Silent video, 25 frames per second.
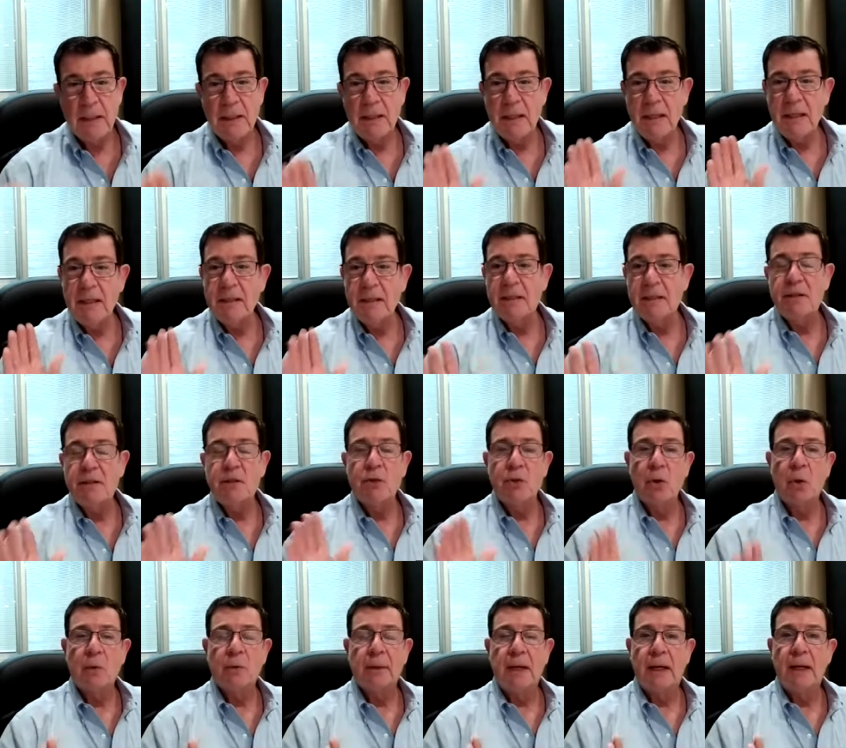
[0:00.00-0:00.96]
In the
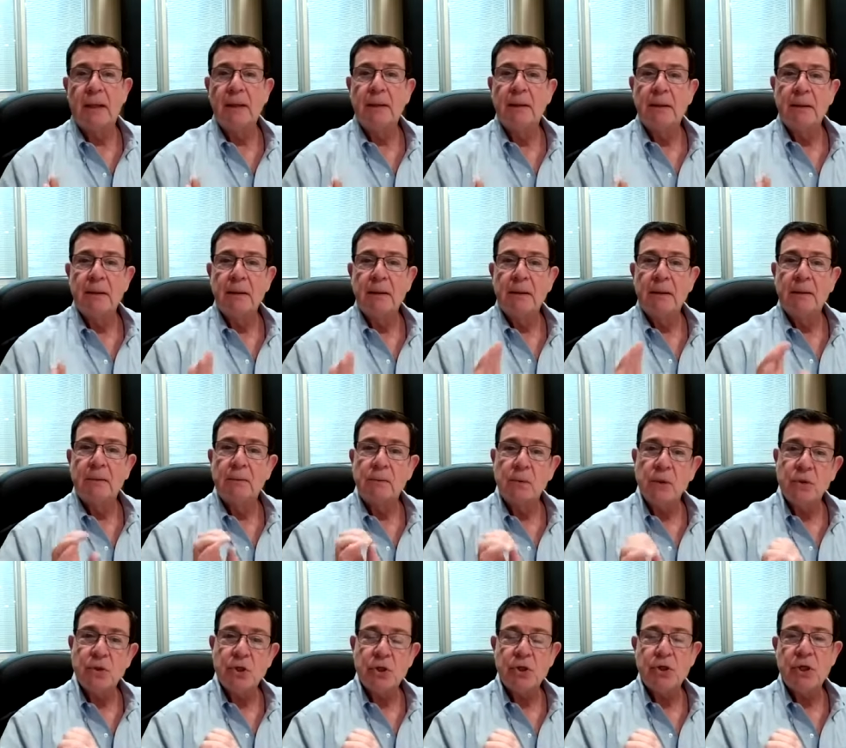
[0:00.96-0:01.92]
Torah,
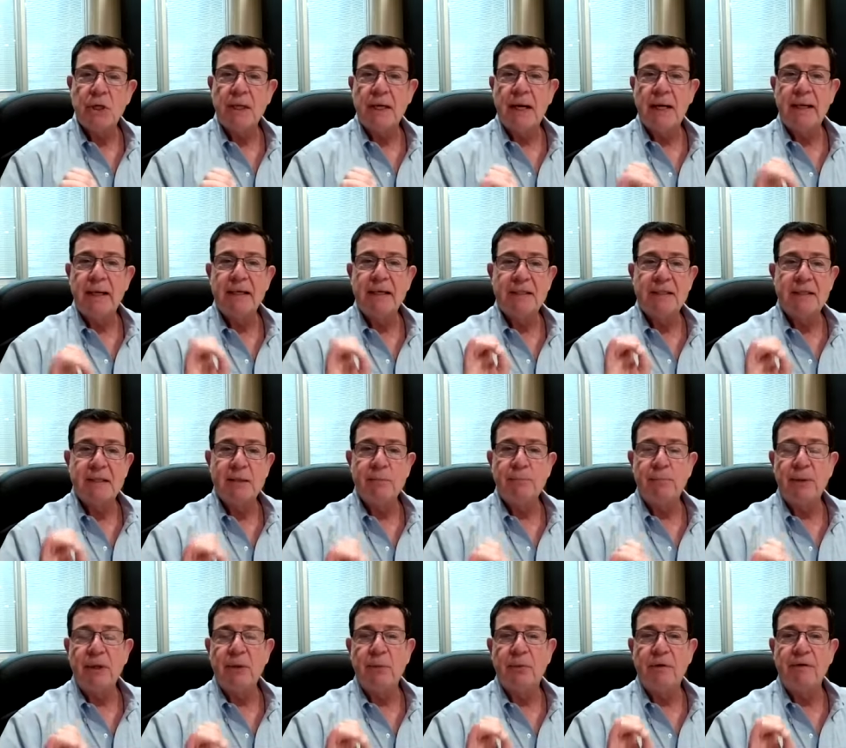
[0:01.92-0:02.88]
Rosh Hashanah is
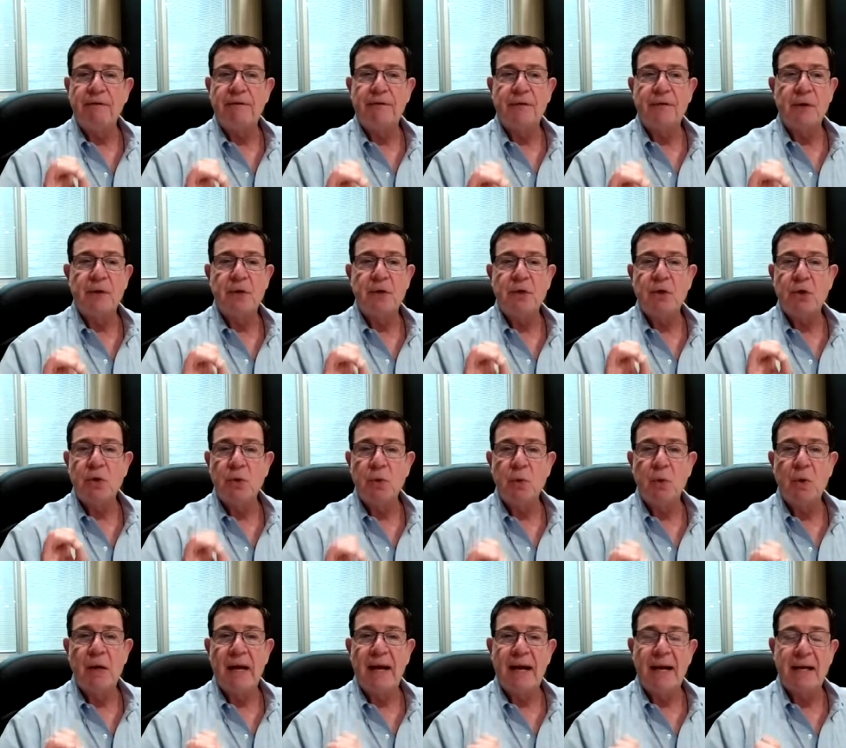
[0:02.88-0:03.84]
simply referred
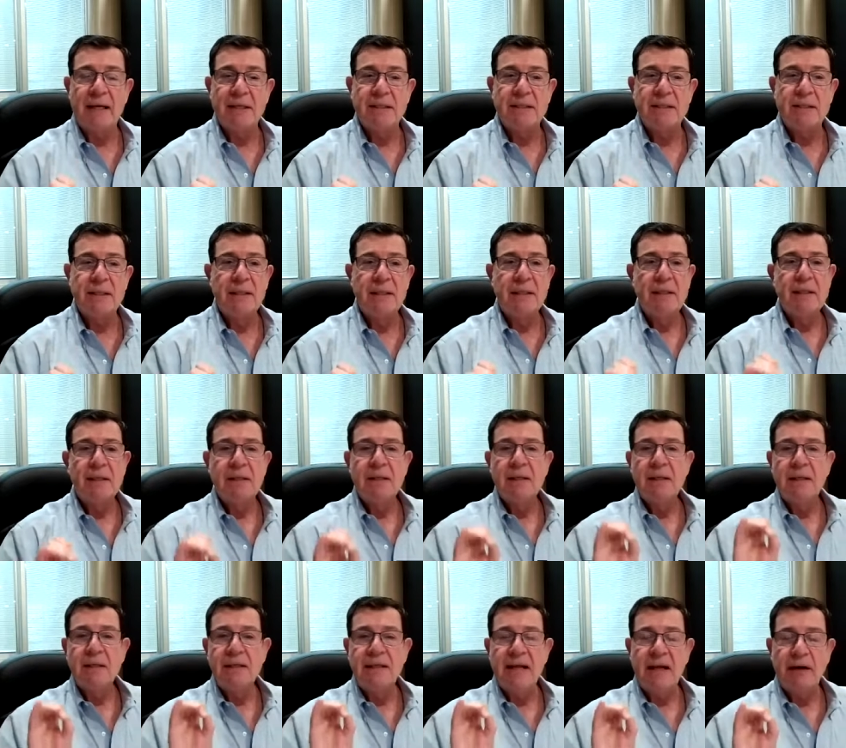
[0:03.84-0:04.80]
to as
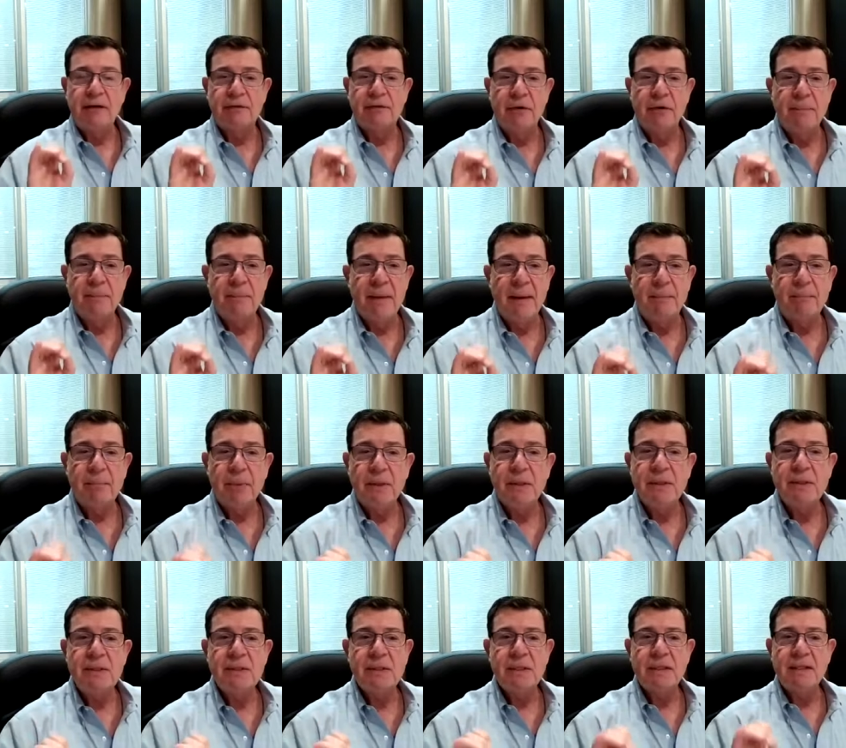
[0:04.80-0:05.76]
a day of
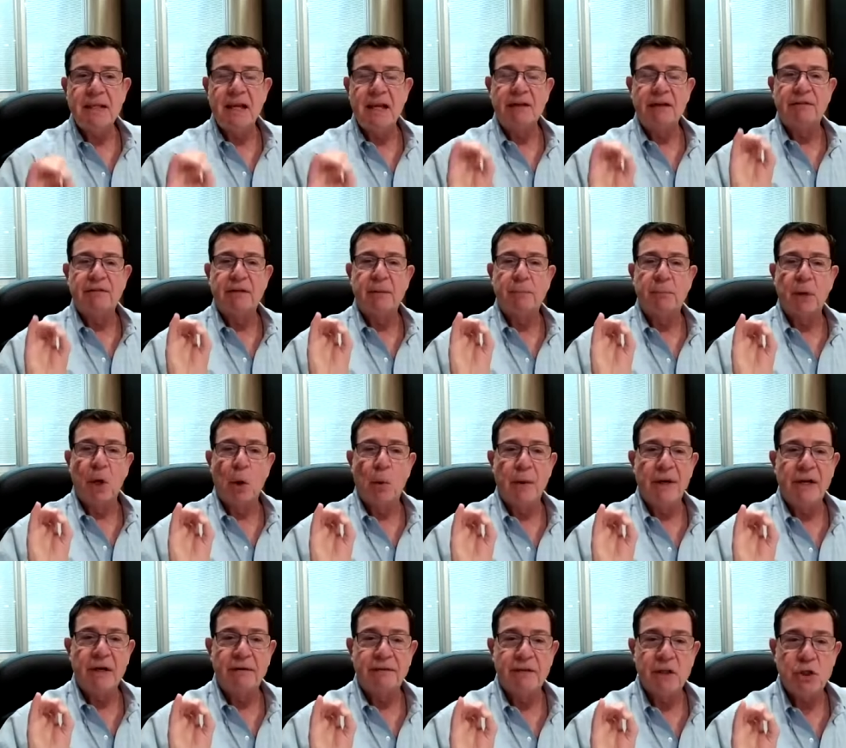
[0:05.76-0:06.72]
remembrance, a day of the
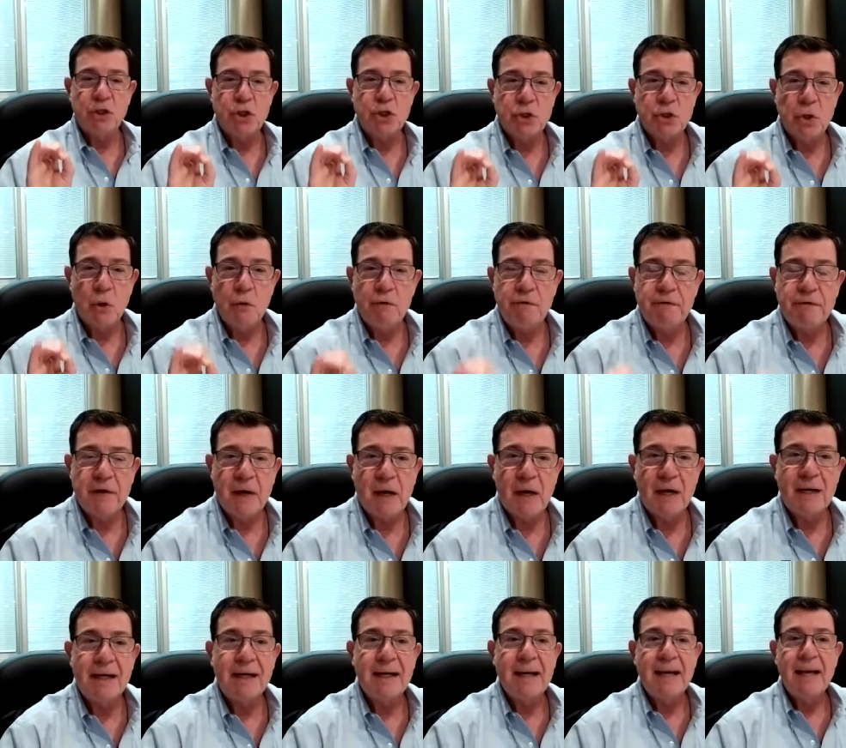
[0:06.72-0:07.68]
blowing of the
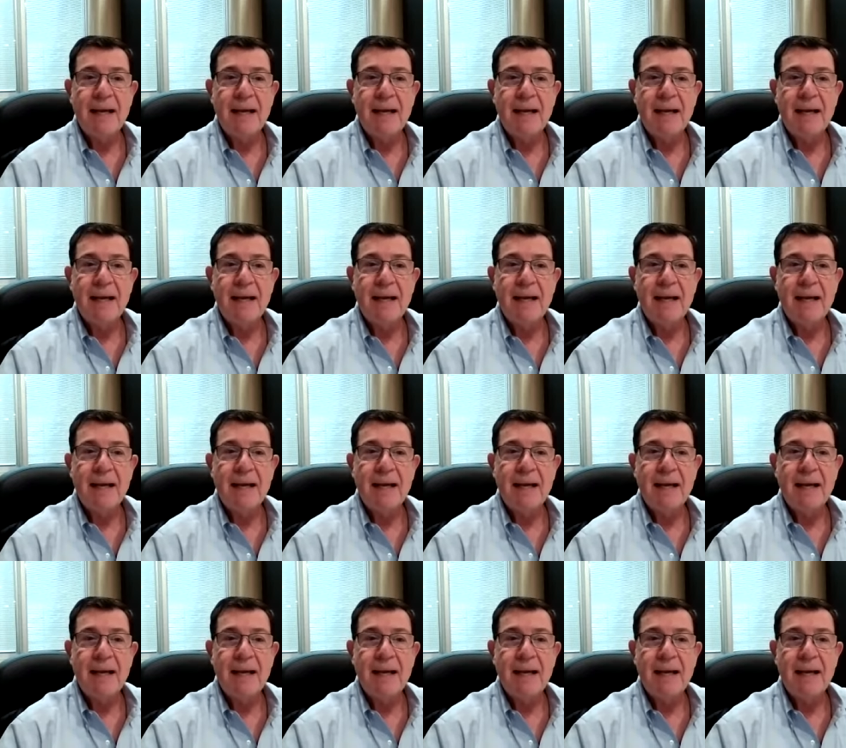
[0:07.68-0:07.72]
shofar,